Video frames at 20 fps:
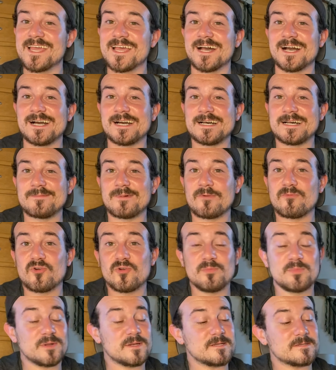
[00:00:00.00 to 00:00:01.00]
I will be
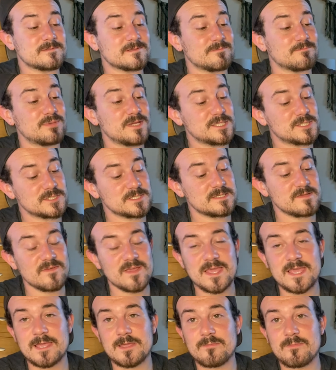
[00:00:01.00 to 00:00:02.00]
putting up some pictures of
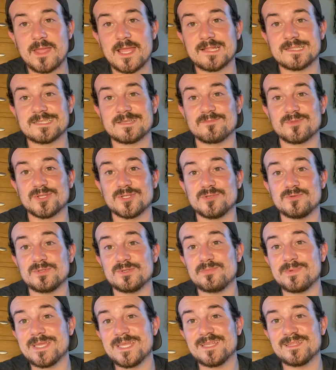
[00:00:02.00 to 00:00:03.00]
him and some of the new
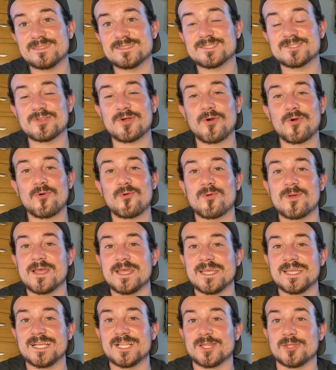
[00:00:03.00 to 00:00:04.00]
tweens, so
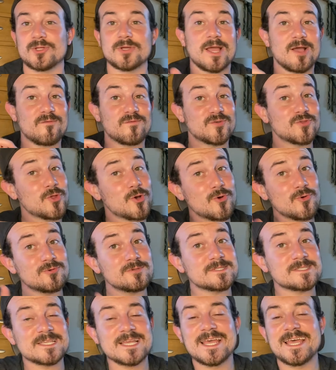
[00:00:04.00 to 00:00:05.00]
look out for
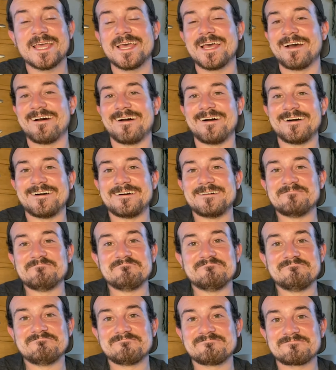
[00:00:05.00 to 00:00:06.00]
those. But
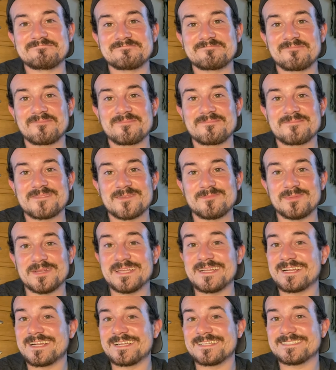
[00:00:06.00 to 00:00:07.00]
yeah
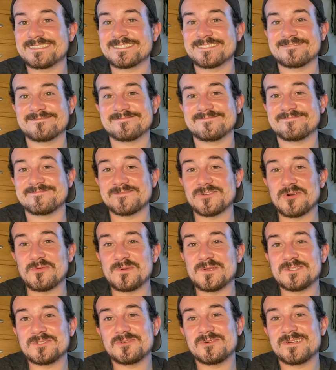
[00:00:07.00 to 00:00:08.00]
guys, hope you
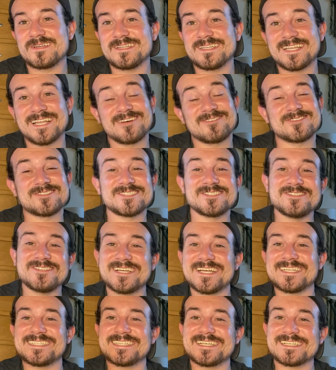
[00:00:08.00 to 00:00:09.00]
enjoyed, and I'll see you
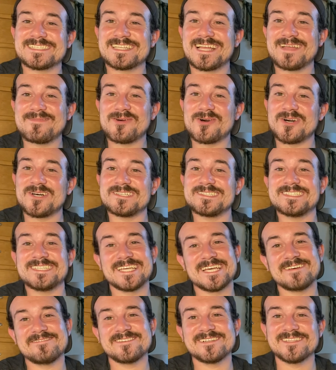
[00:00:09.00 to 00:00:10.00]
guys next time on
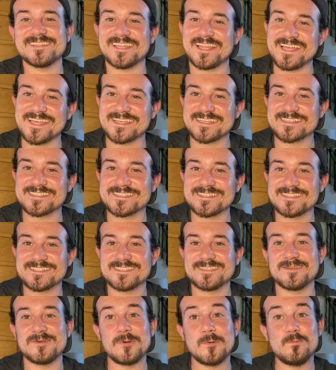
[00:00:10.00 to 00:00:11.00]
Kev Collects.
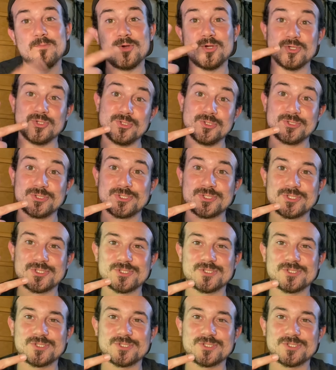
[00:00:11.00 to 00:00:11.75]
Peace.